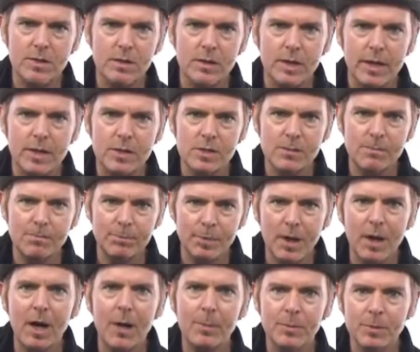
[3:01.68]
nice
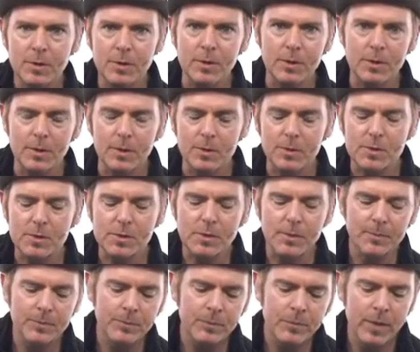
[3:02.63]
pop to the notes.
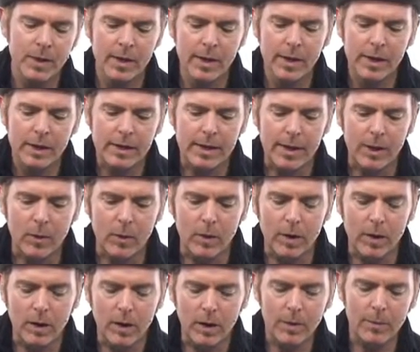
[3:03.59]
Now,
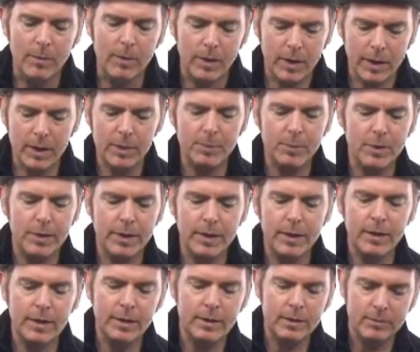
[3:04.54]
I'm going to
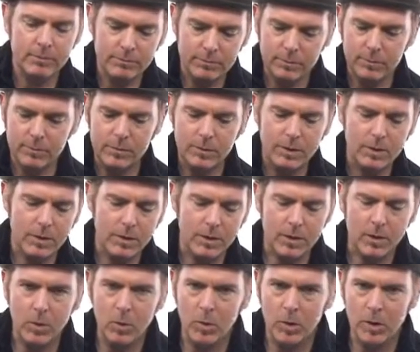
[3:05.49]
play a
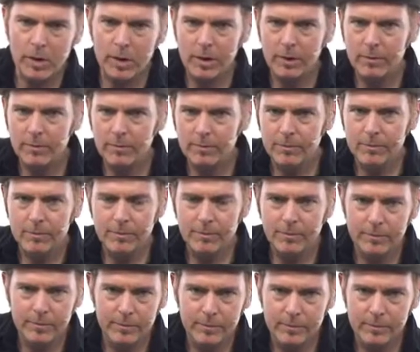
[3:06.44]
chord with